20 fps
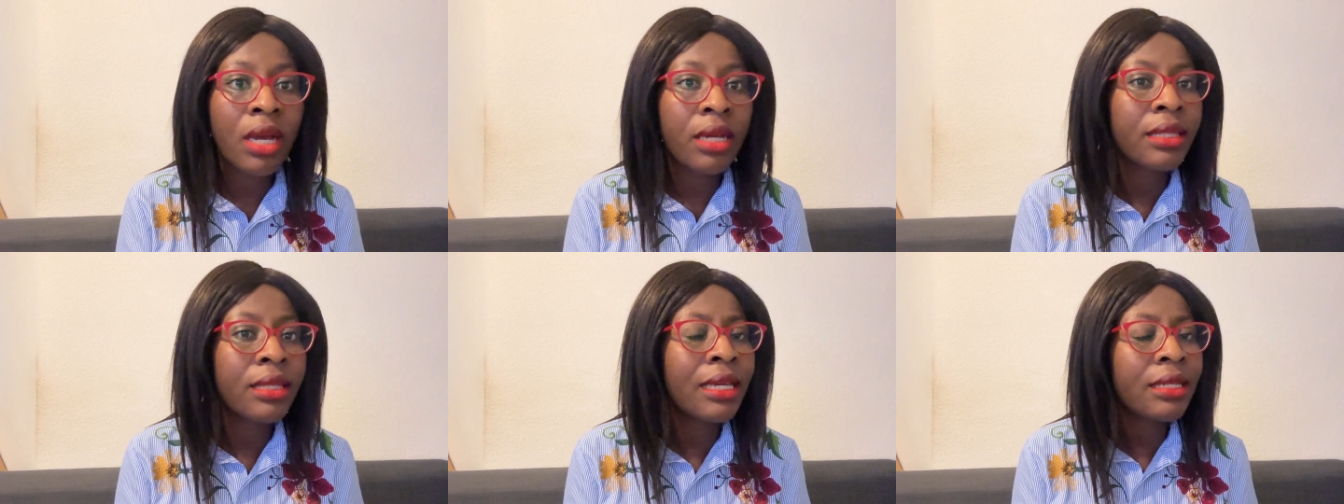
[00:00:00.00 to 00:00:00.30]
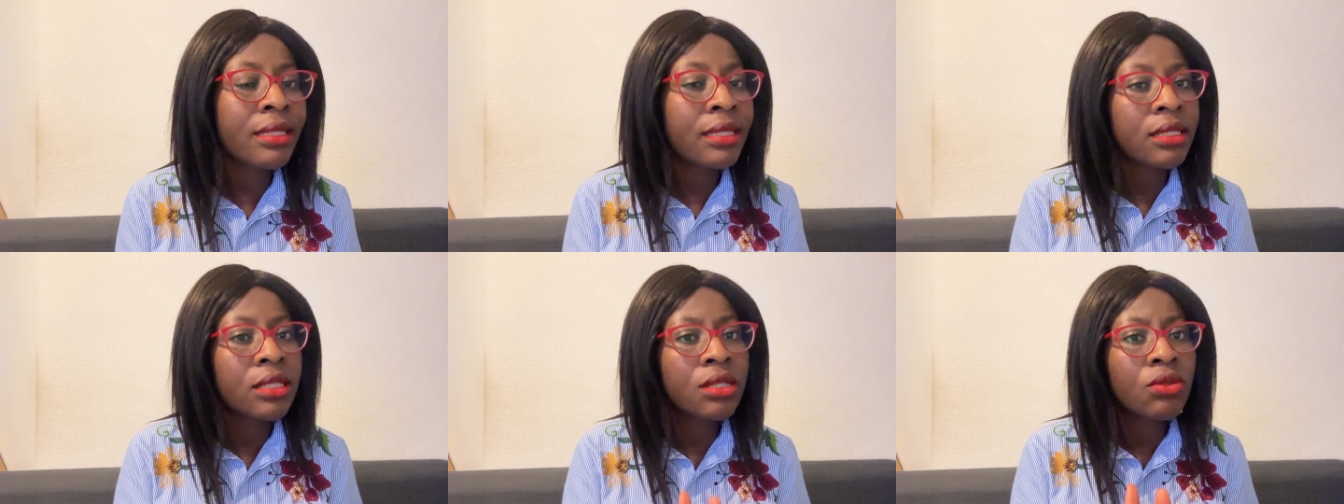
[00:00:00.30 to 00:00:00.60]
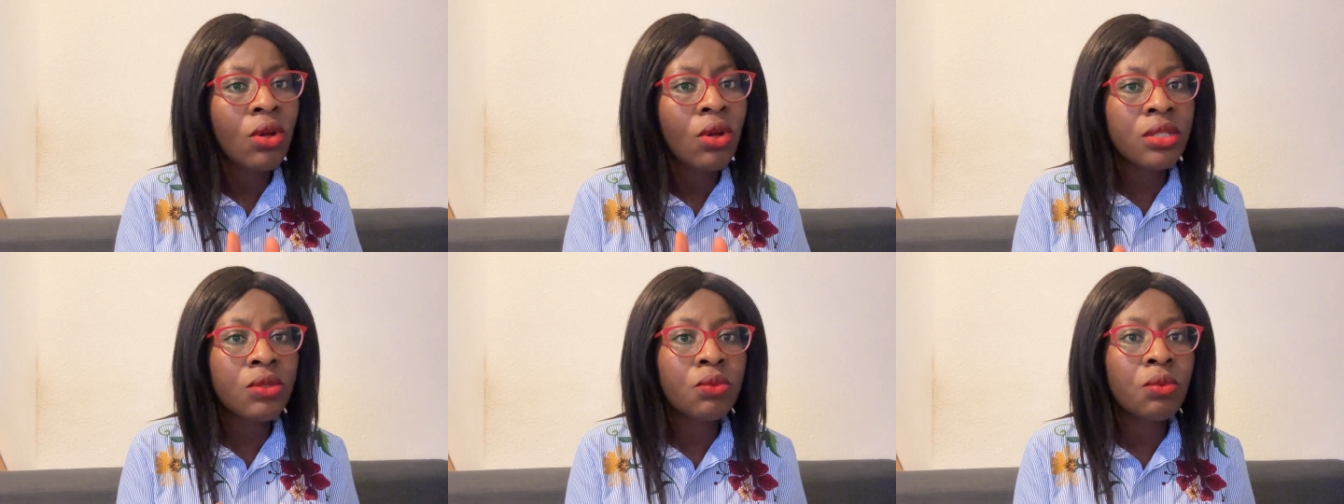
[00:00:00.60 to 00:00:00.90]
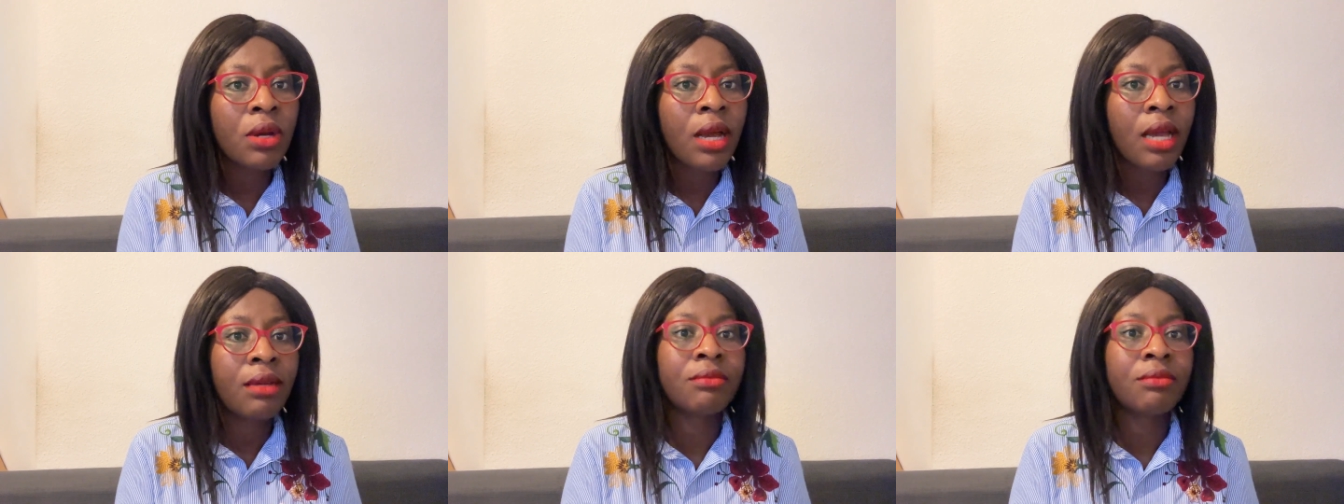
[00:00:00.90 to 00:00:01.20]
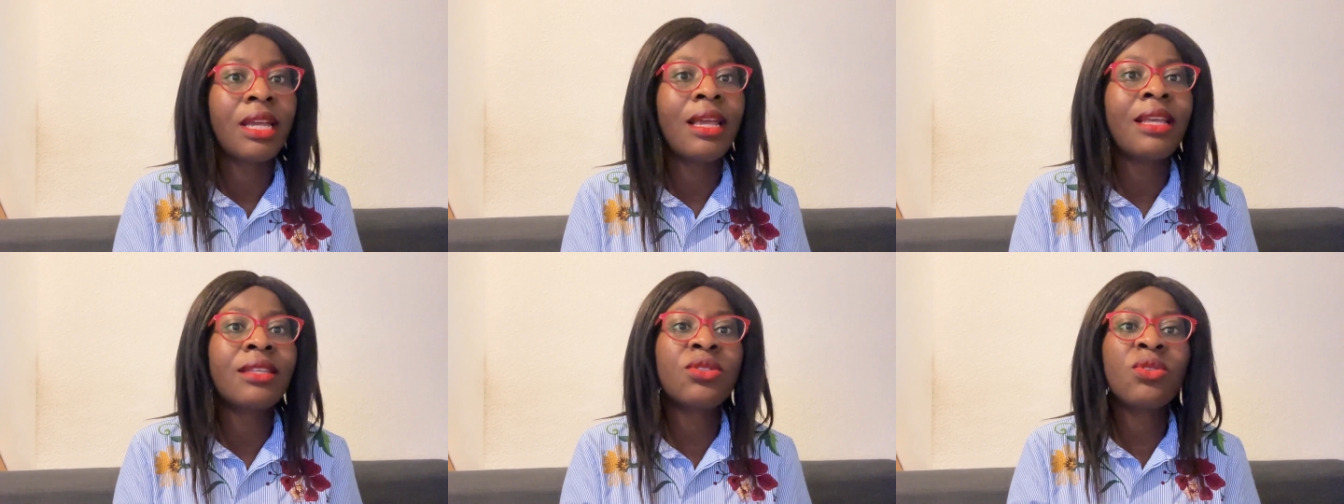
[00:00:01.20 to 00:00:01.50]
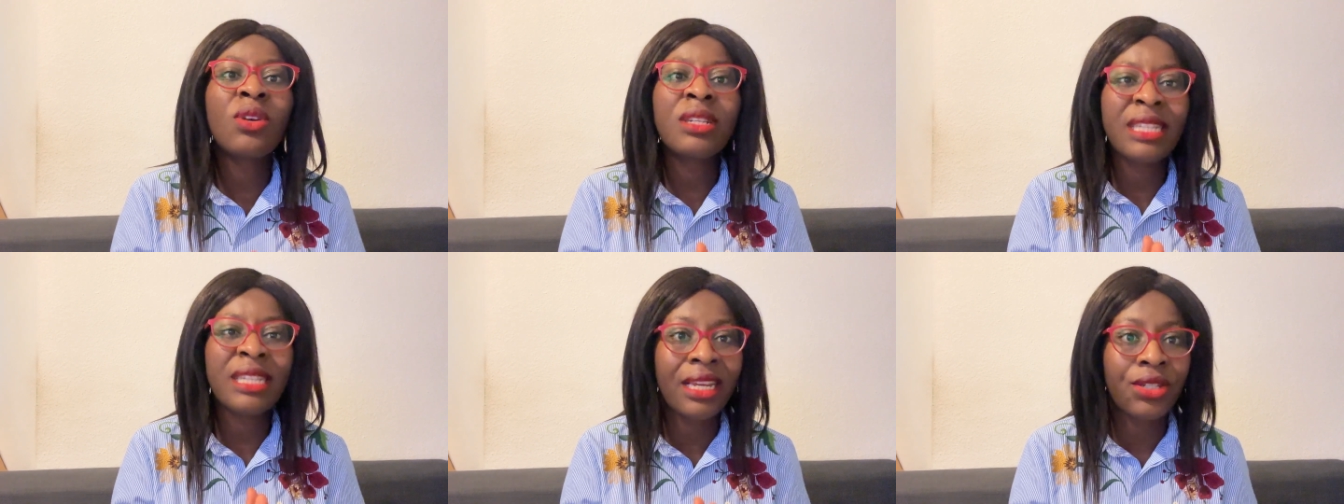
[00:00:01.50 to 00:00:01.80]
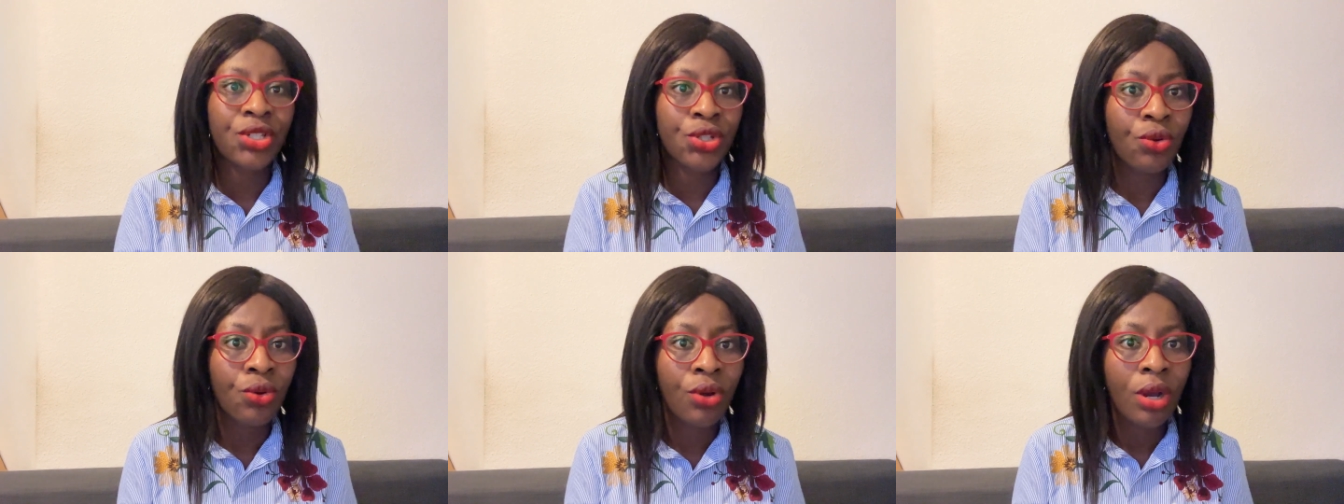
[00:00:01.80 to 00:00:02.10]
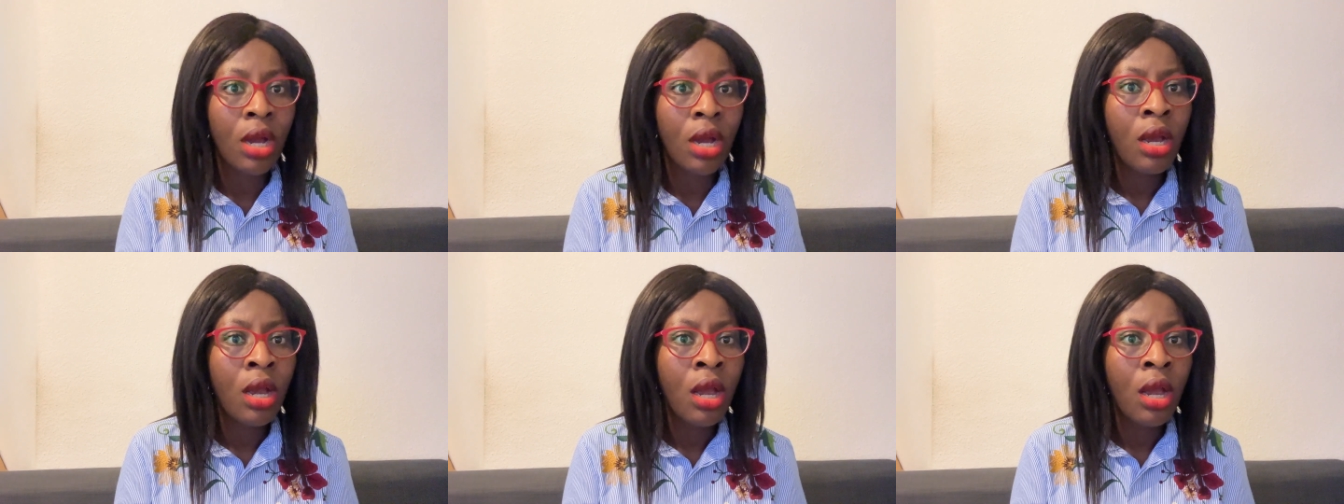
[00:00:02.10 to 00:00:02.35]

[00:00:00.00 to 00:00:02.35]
This is not, it's not a joke.